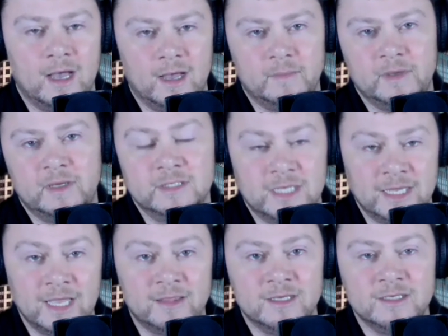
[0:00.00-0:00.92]
Because
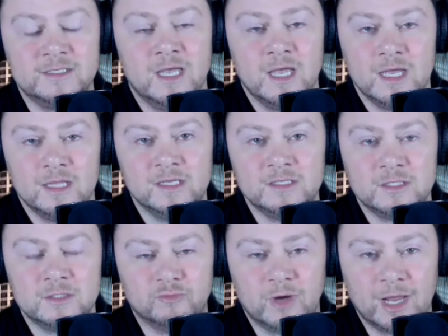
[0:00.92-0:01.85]
again, this
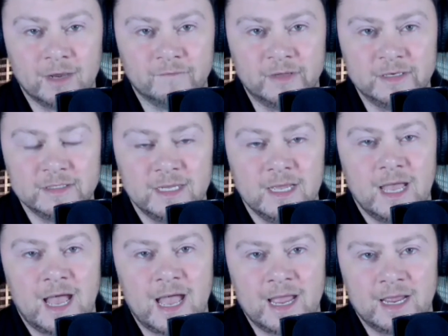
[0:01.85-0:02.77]
is relevant.
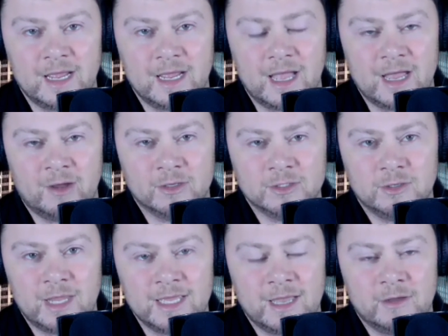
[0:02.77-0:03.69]
I also
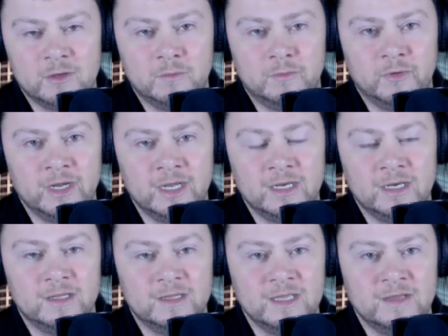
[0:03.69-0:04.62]
like how you bring in
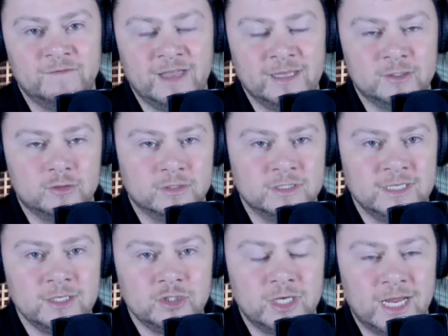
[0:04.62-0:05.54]
the
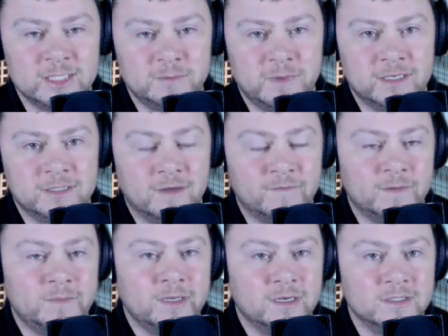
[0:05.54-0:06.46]
evangelization aspect of
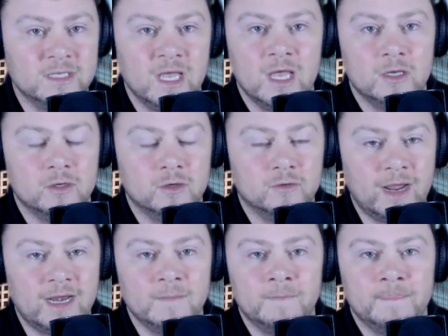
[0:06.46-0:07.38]
it, because you're
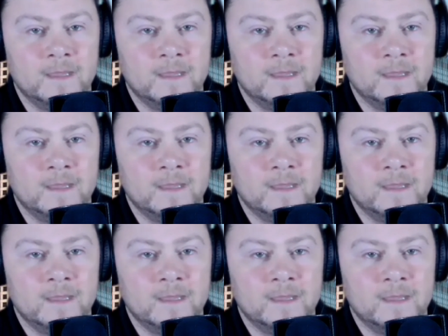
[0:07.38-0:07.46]
right.